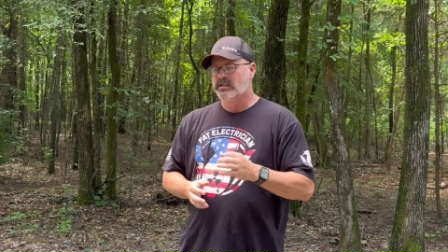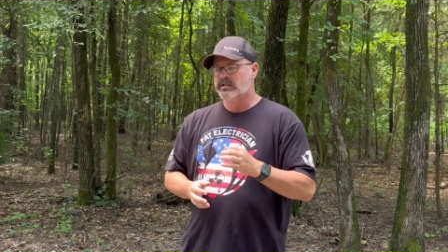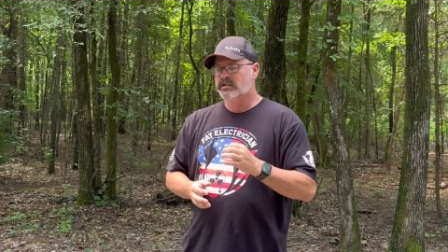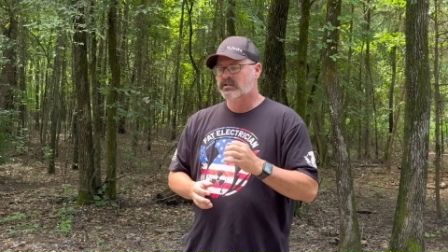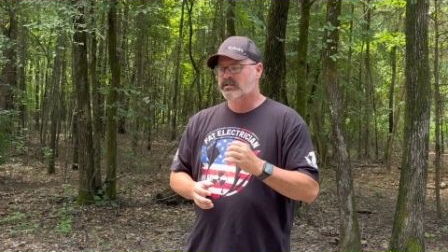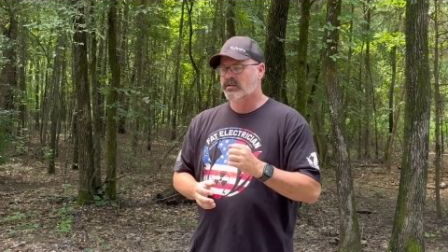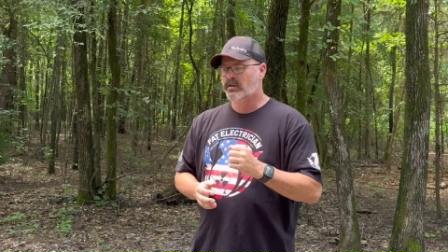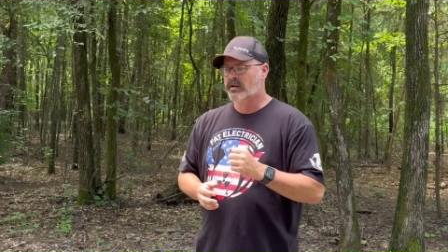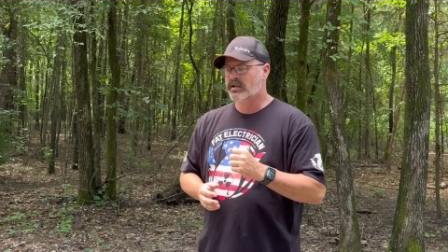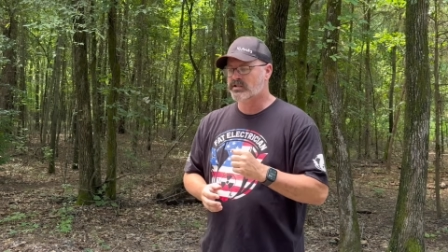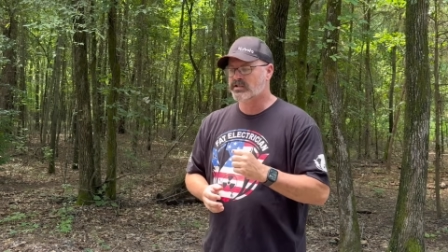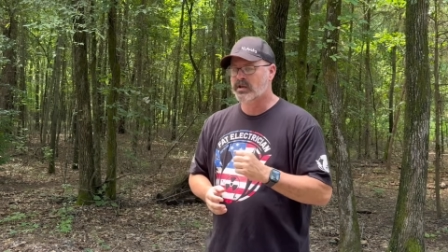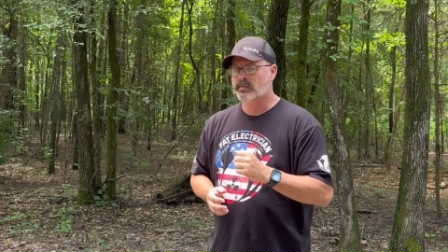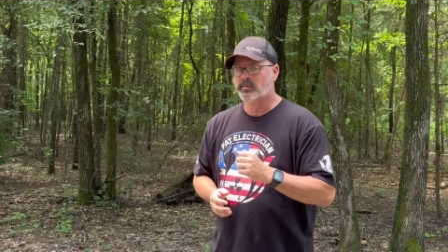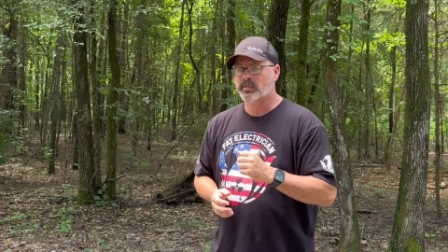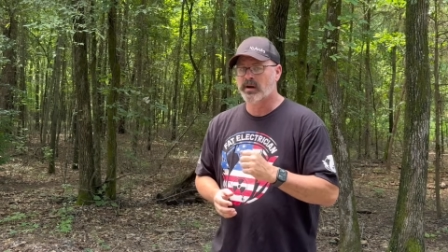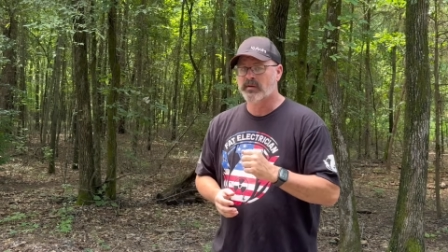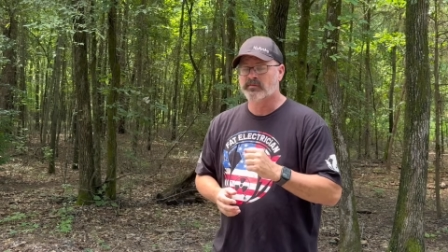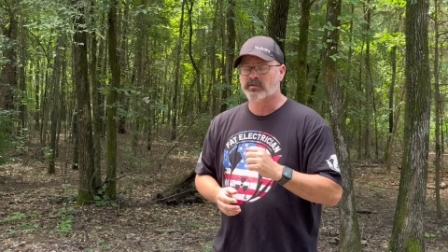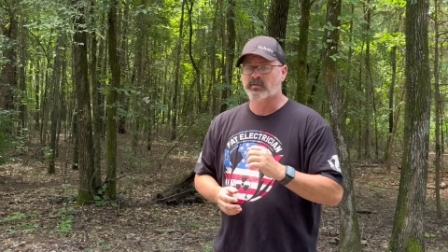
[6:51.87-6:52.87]
So I
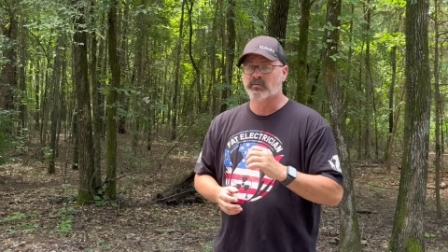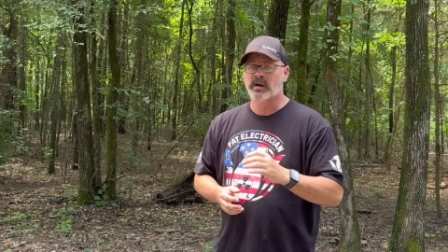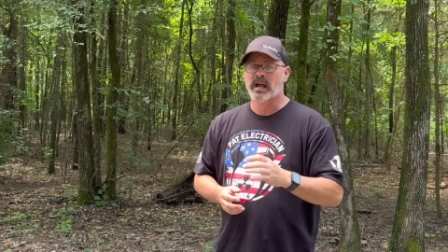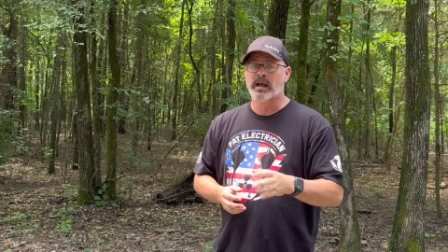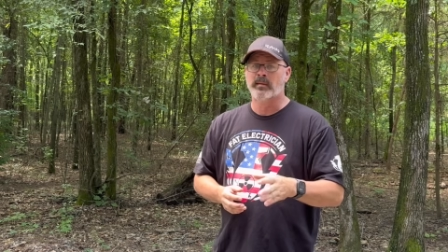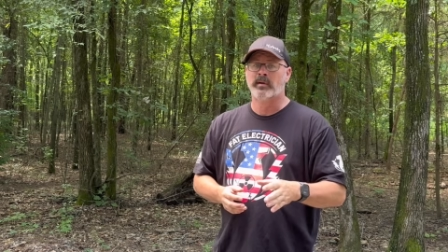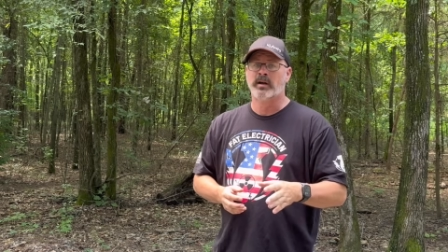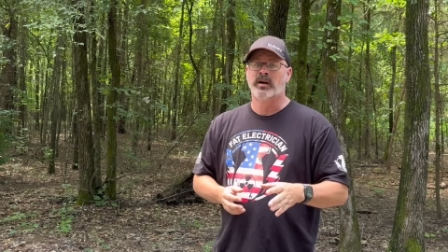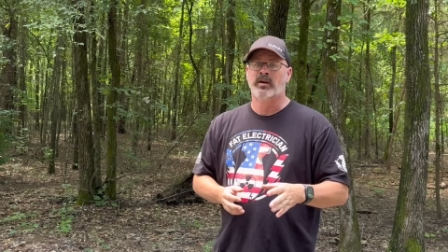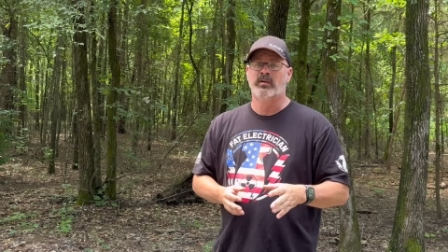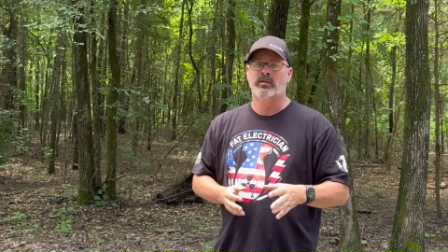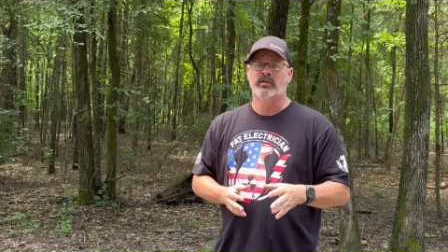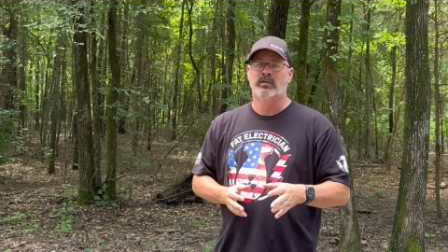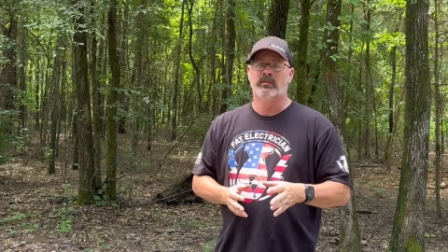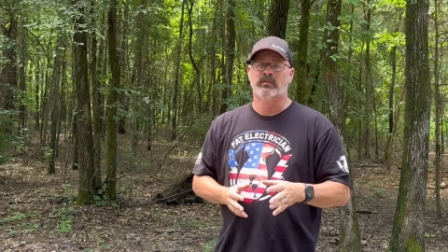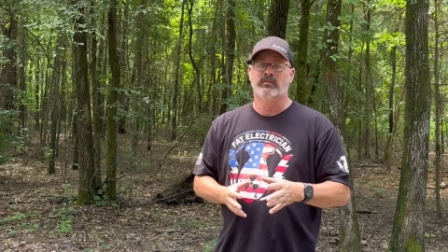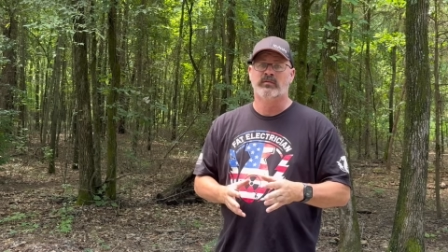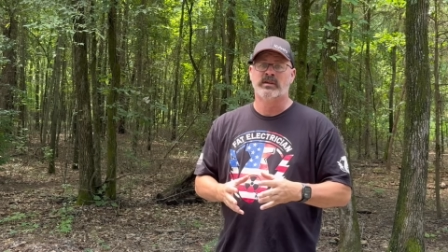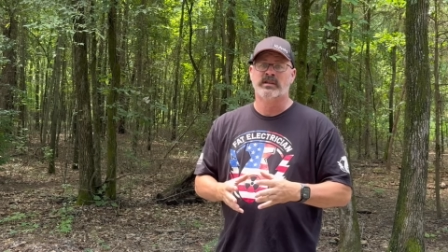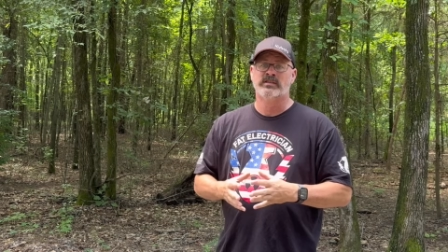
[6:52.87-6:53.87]
jump off the rabbit hole
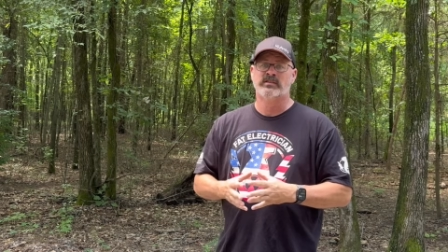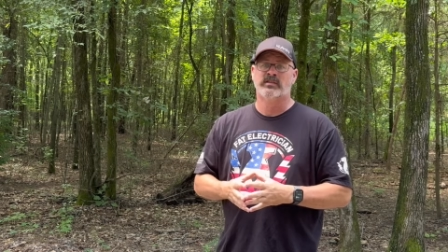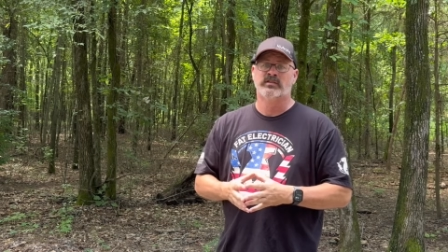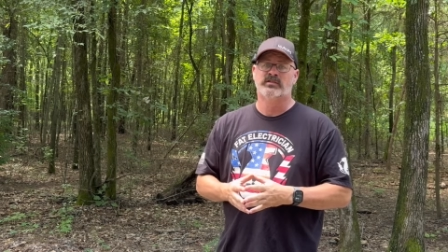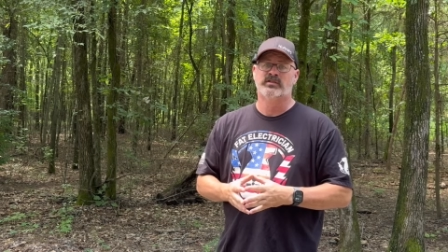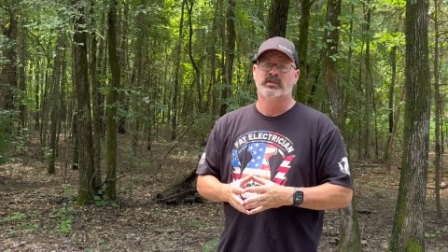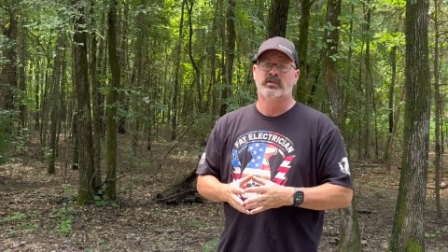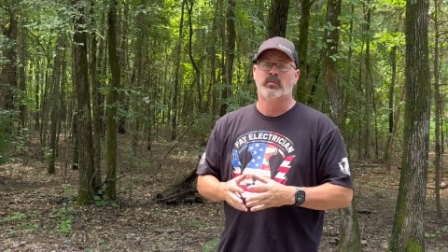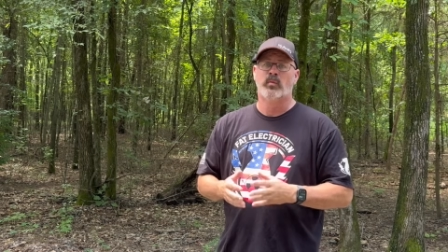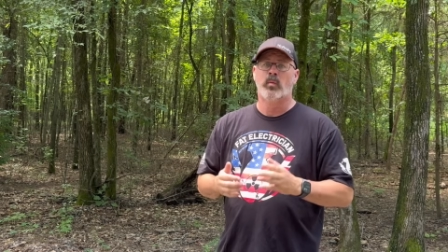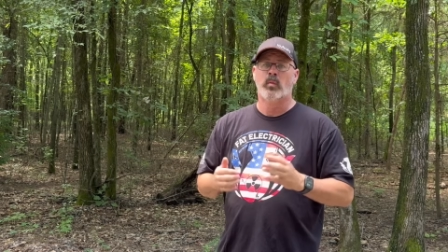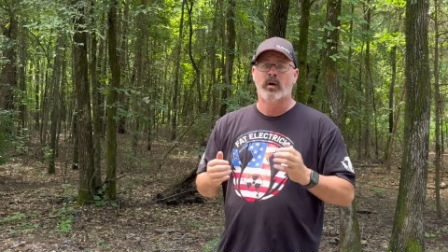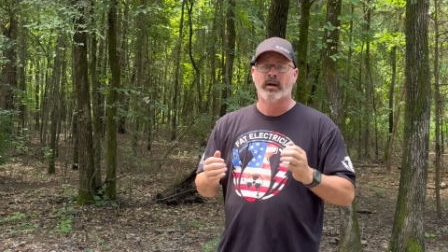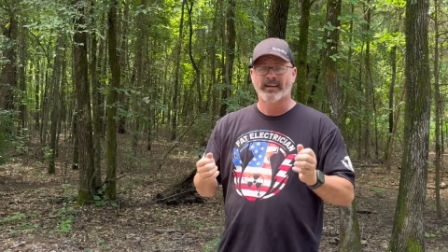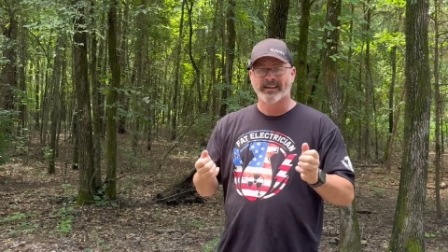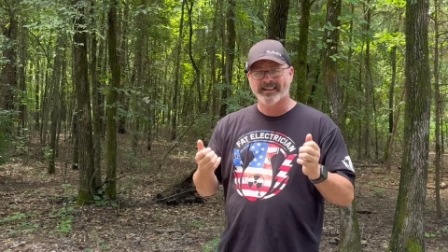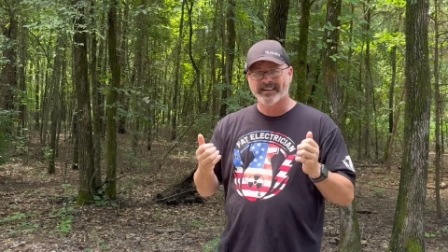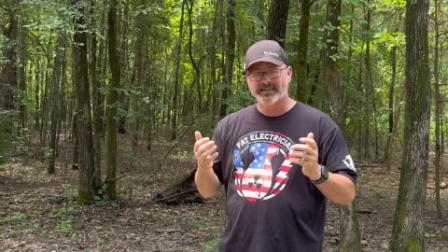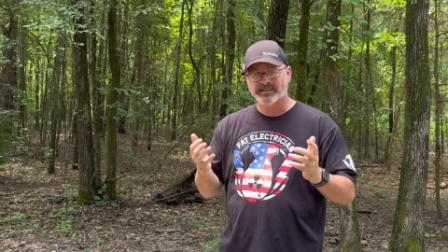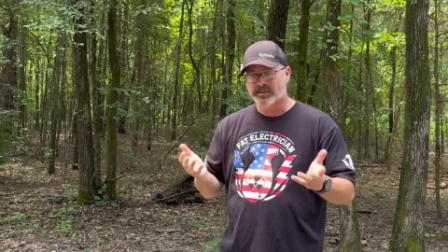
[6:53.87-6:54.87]
of researching
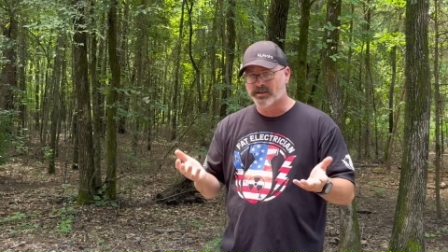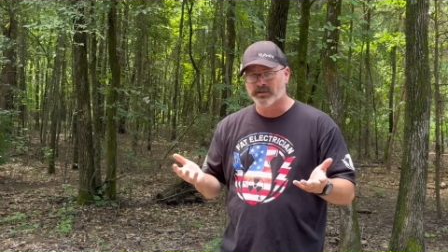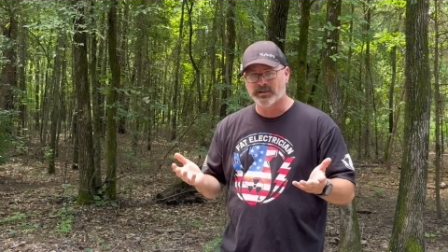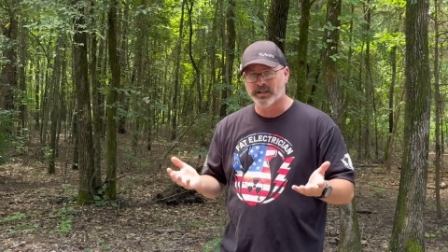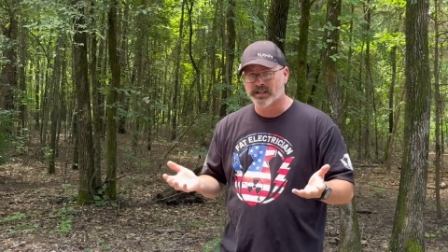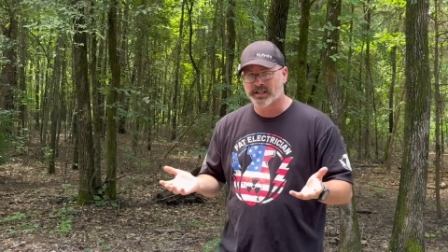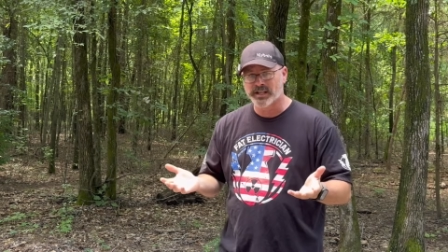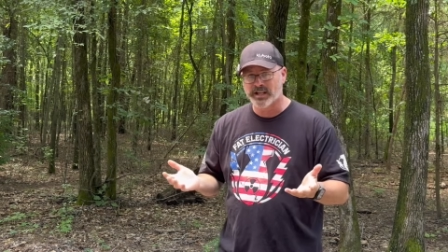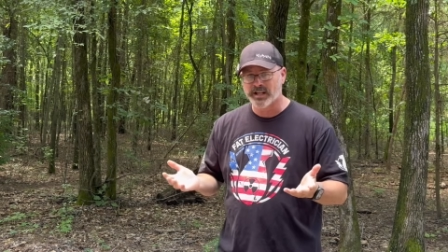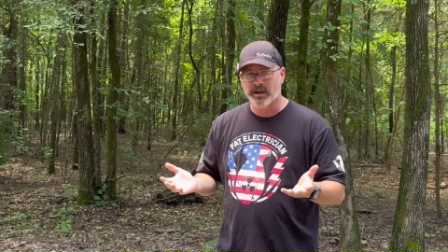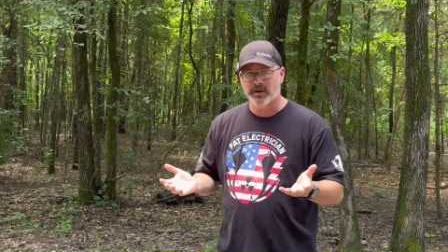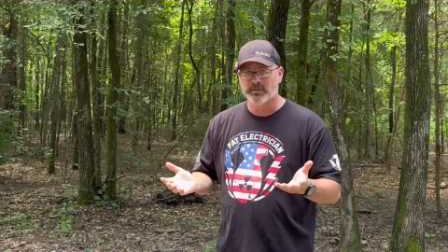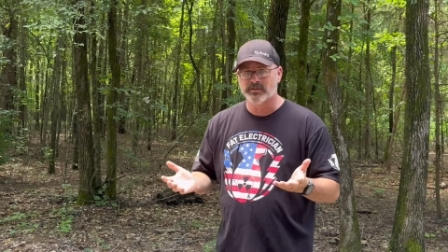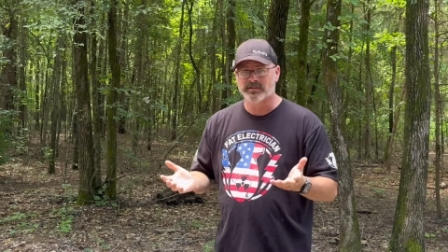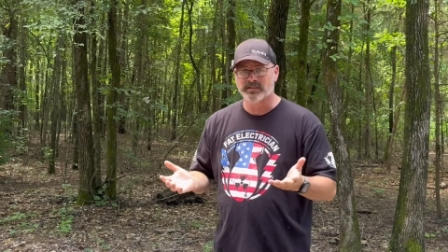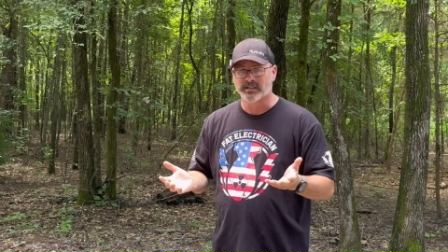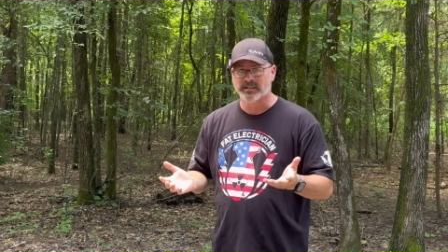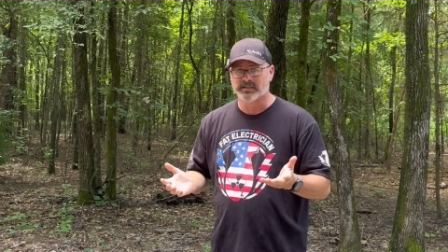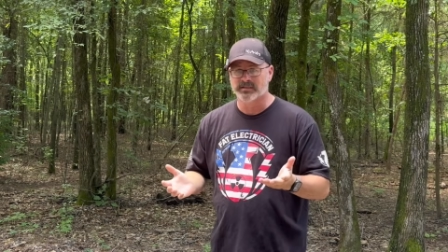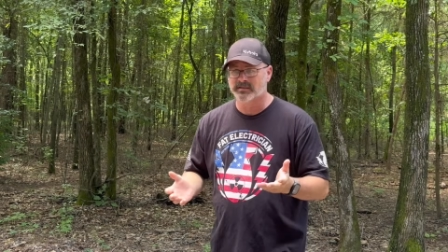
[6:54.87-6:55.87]
what is
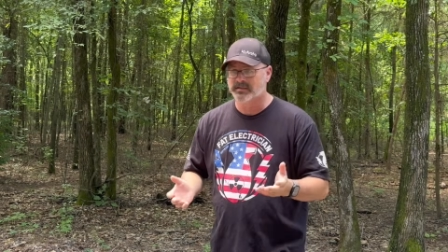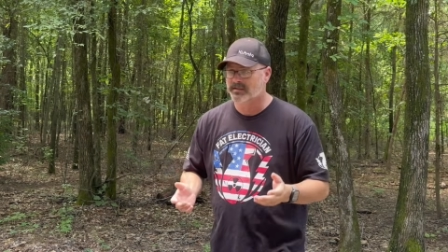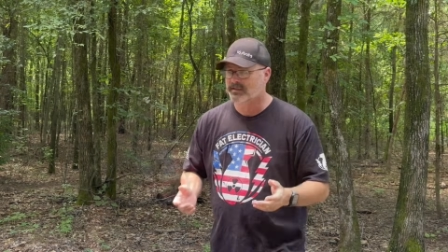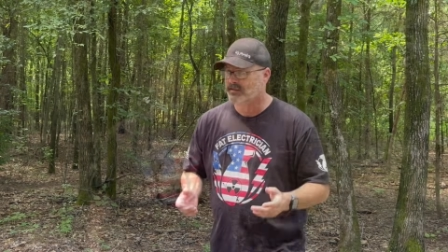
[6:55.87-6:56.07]
ehrlichiosis?